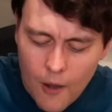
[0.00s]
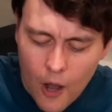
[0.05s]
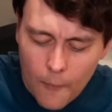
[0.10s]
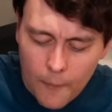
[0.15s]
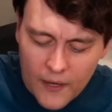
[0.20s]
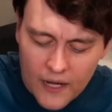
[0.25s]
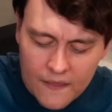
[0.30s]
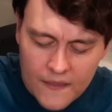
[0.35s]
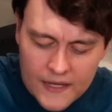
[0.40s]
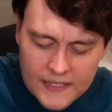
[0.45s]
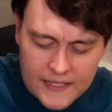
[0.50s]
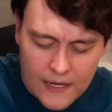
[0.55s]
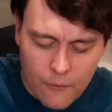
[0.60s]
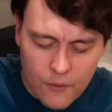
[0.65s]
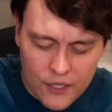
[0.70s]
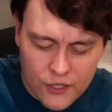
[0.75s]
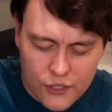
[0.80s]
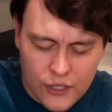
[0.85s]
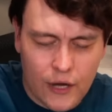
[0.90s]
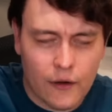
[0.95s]
opening this, I
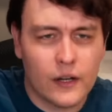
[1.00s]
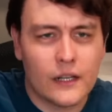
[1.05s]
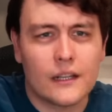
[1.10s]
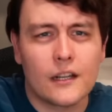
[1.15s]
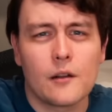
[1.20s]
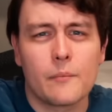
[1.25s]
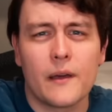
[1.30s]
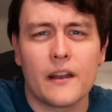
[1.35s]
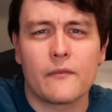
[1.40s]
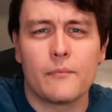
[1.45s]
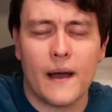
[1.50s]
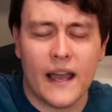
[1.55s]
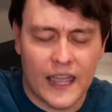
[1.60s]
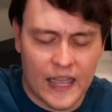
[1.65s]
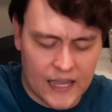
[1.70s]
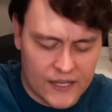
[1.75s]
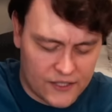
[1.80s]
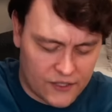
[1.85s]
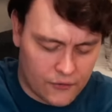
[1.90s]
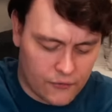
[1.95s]
want to share a little bit of my
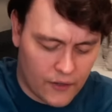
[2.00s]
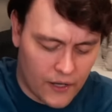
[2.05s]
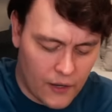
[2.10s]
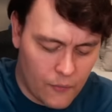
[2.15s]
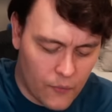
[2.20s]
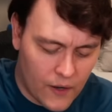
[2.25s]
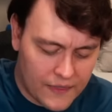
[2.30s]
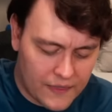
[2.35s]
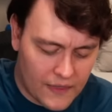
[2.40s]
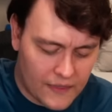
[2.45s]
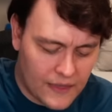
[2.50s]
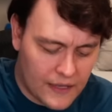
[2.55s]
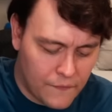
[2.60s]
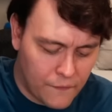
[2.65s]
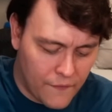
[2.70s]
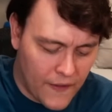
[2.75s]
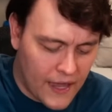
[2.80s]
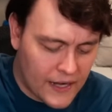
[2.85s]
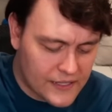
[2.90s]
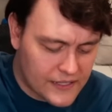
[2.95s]
history with the
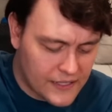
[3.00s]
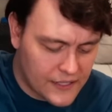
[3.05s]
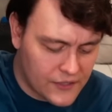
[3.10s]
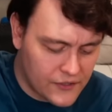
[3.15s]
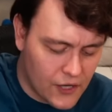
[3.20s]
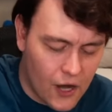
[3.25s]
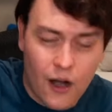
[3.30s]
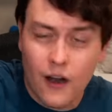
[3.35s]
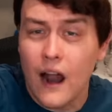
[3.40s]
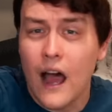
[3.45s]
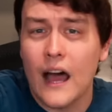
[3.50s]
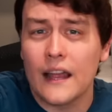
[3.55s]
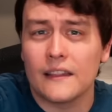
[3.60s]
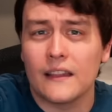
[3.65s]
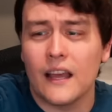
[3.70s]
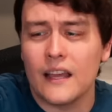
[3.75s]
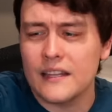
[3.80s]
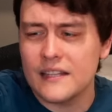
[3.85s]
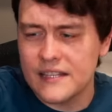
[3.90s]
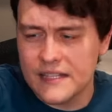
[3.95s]
Phantasy Star
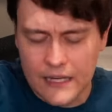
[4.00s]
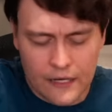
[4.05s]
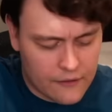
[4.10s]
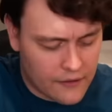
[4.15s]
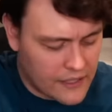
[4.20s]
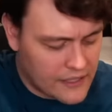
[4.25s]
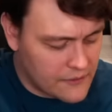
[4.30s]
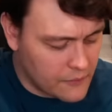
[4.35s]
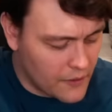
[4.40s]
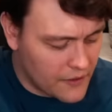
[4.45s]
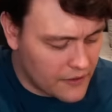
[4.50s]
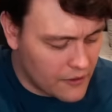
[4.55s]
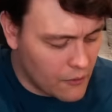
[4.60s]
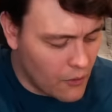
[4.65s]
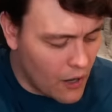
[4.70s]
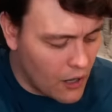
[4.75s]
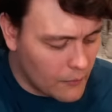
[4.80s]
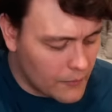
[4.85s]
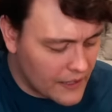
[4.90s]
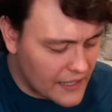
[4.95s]
Online series with you
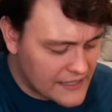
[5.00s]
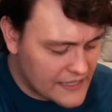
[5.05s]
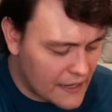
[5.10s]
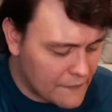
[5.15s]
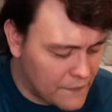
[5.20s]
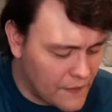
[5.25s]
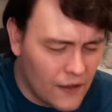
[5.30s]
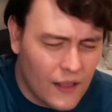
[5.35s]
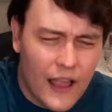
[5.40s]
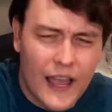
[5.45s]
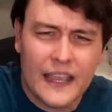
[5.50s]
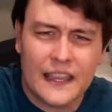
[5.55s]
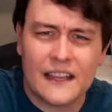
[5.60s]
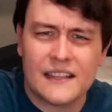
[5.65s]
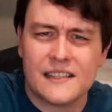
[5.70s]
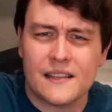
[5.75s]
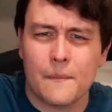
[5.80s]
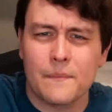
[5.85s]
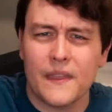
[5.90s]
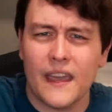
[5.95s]
all because I feel like
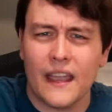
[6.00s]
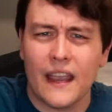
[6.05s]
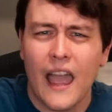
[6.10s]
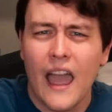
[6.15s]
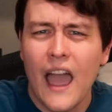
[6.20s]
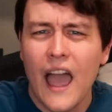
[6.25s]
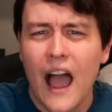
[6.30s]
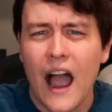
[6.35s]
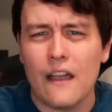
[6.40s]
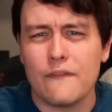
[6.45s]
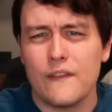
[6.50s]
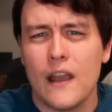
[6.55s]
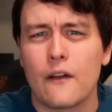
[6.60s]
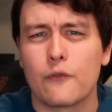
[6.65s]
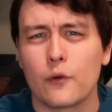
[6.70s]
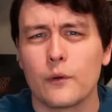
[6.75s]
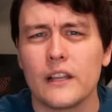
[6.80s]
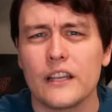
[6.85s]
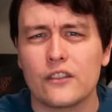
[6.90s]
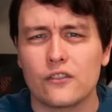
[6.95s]
it's something I've never
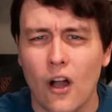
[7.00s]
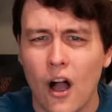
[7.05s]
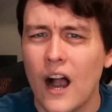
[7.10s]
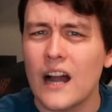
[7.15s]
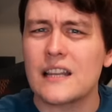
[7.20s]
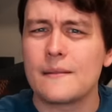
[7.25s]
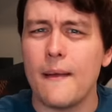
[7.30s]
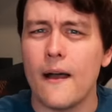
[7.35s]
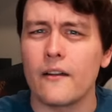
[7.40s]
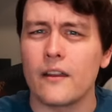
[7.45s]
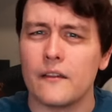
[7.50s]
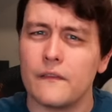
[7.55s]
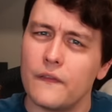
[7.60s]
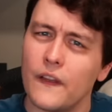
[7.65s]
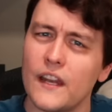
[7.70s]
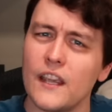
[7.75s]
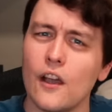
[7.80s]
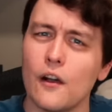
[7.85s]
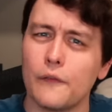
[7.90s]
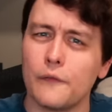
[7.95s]
really talked about in
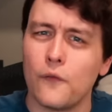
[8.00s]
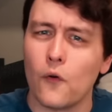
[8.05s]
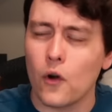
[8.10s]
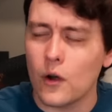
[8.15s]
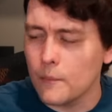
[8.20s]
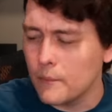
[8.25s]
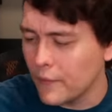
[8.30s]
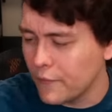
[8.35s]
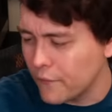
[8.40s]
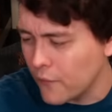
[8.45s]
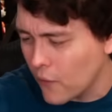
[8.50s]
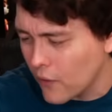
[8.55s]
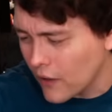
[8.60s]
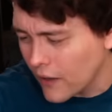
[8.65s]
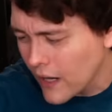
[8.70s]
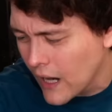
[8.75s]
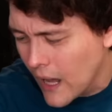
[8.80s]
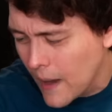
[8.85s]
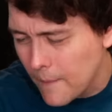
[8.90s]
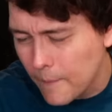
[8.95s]
video form before,
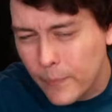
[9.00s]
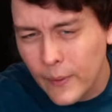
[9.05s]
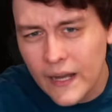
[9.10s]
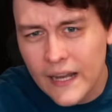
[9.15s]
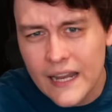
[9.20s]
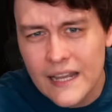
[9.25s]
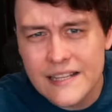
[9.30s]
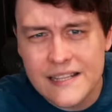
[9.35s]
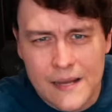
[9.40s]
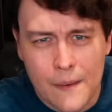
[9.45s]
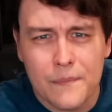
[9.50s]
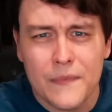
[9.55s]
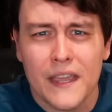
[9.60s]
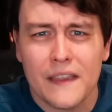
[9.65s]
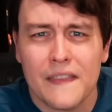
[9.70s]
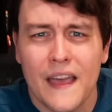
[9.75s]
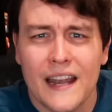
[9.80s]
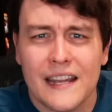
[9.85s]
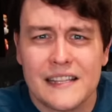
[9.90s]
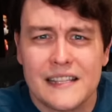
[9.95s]
but it's something
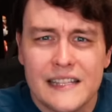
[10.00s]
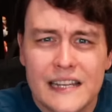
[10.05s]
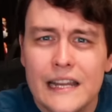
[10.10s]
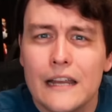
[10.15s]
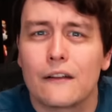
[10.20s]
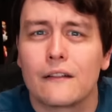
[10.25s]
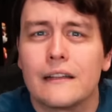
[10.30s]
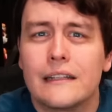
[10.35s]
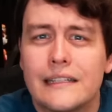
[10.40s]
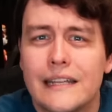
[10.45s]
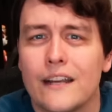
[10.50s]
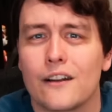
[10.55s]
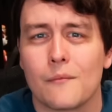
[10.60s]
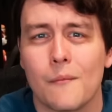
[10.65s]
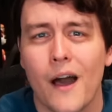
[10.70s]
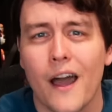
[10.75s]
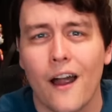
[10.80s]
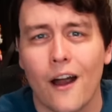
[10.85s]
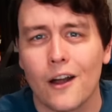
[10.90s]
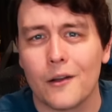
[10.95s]
that is near and dear to
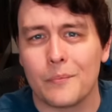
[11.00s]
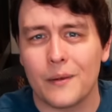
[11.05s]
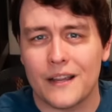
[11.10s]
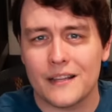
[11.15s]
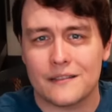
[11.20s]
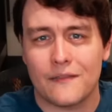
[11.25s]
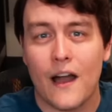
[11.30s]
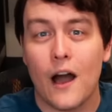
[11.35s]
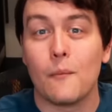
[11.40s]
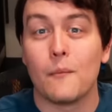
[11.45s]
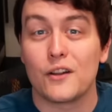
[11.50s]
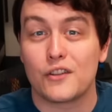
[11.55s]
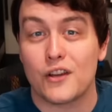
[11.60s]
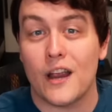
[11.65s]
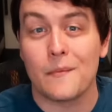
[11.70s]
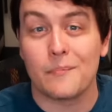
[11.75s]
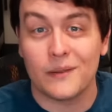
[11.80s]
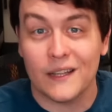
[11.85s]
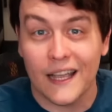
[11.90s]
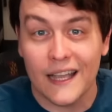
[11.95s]
my heart because of how much I
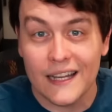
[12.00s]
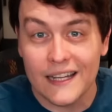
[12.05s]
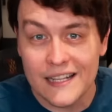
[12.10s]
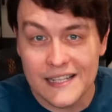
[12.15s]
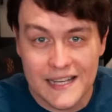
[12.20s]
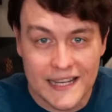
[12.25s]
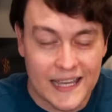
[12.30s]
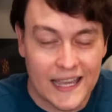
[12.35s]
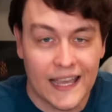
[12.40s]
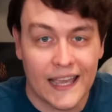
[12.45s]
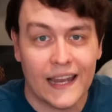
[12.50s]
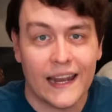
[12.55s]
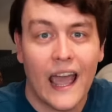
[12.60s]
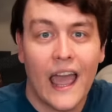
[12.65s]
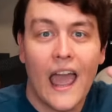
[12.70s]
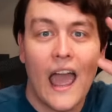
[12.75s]
played it as a kid.